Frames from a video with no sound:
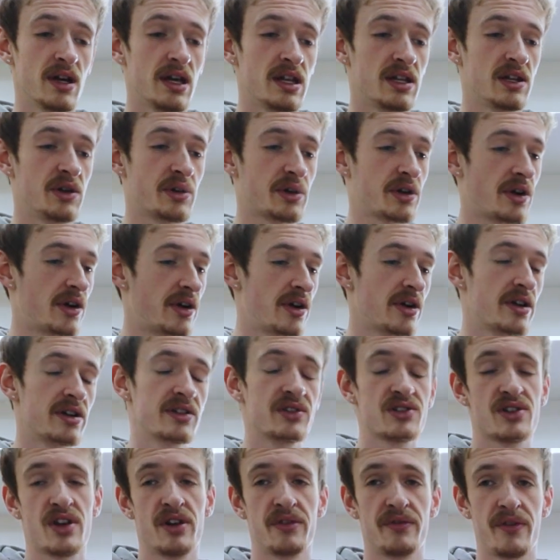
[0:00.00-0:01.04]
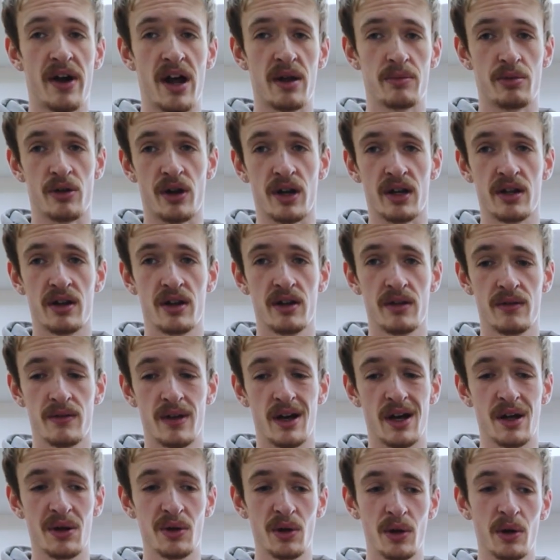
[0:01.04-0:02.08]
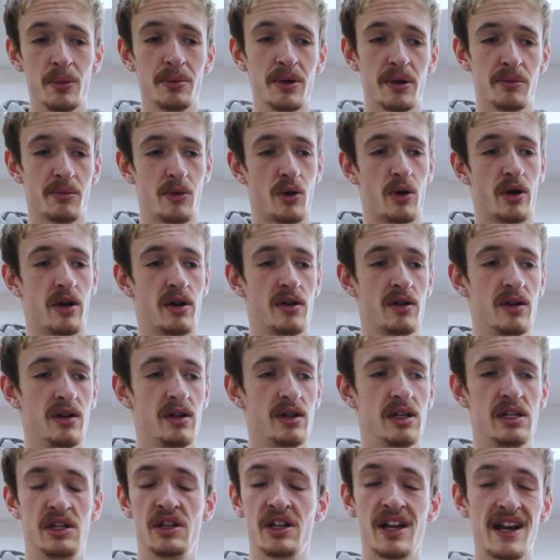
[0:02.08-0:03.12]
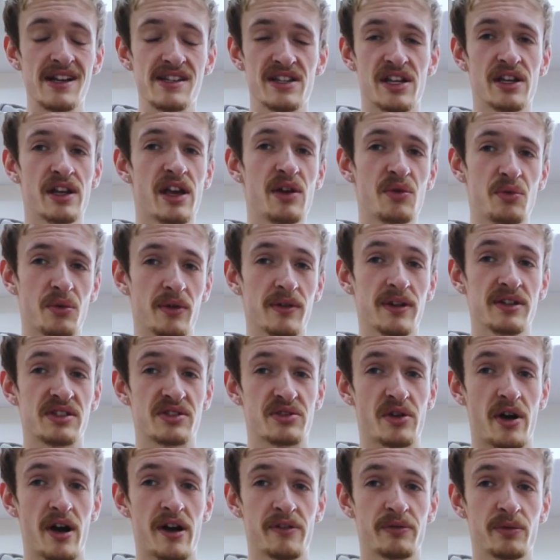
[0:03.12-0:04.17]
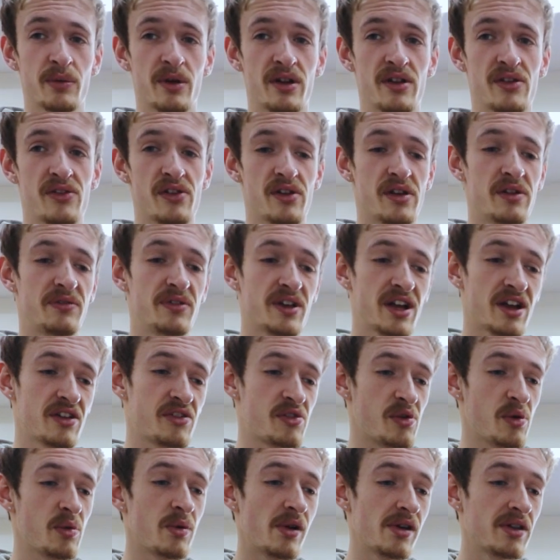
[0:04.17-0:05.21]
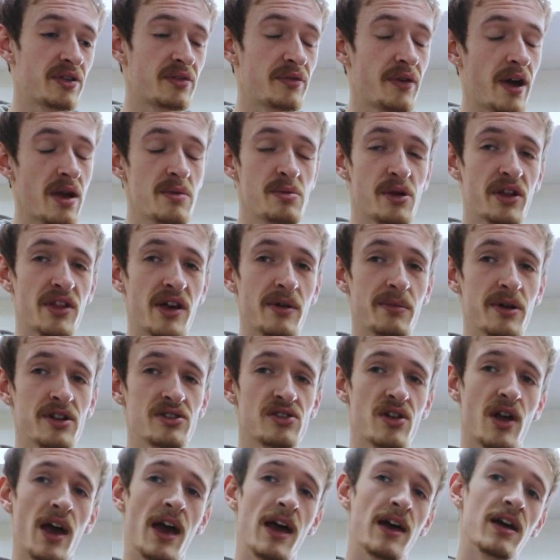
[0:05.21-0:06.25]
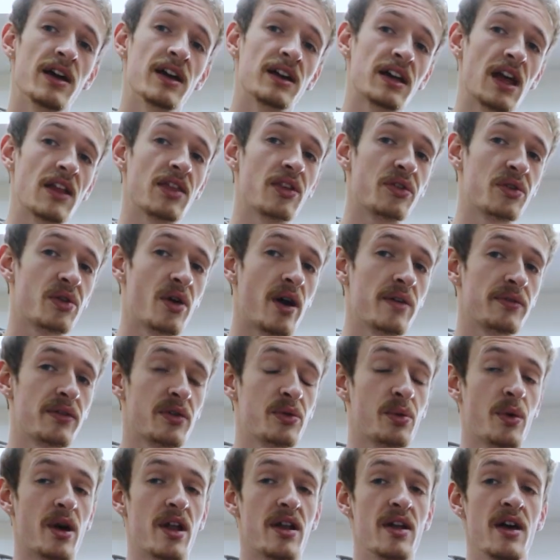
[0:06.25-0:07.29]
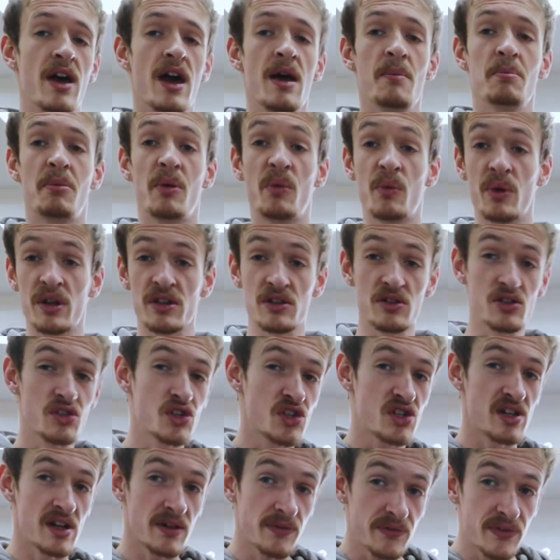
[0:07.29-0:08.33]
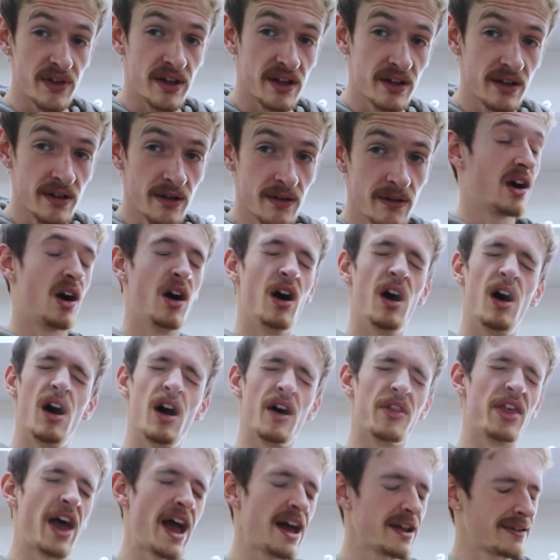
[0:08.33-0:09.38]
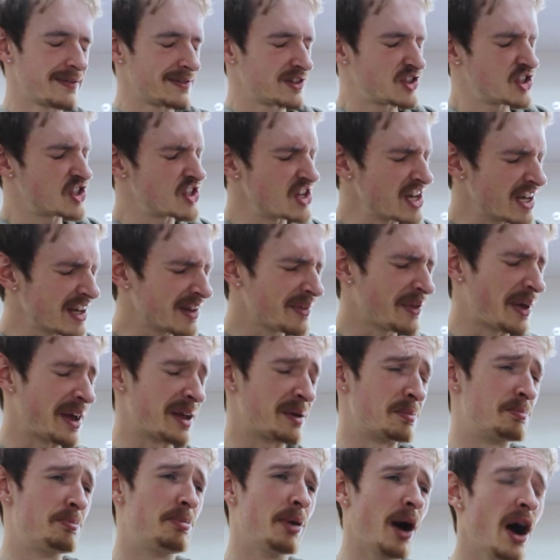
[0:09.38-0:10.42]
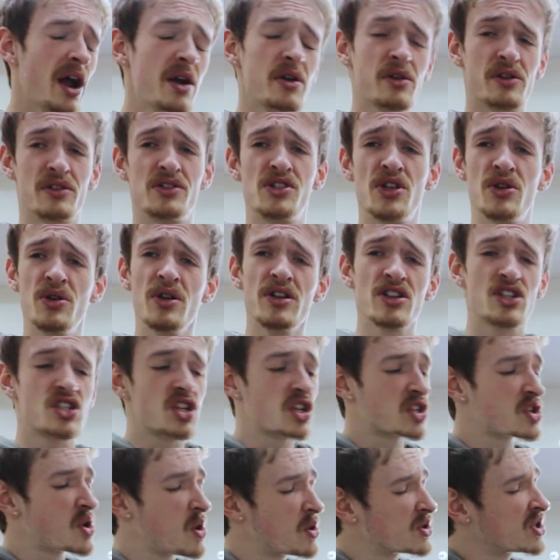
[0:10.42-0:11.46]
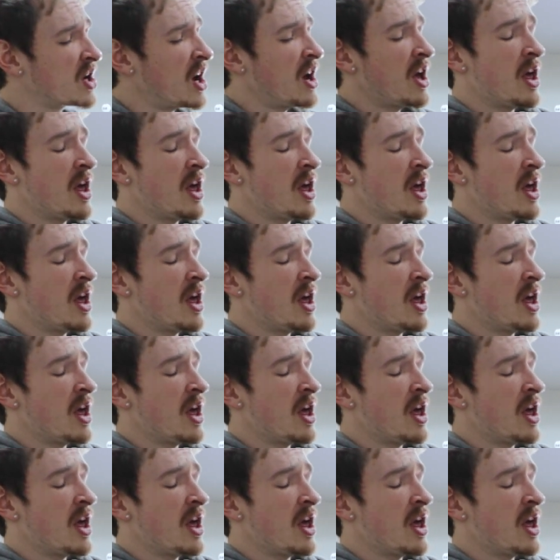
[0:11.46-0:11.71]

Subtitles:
your car is gonna vibrate a little bit more. And you guys can get really soft ones, and if you guys don't want it to vibrate that much, get the softest one. But when you're shifting, oh, that shit like butter, dude, it just goes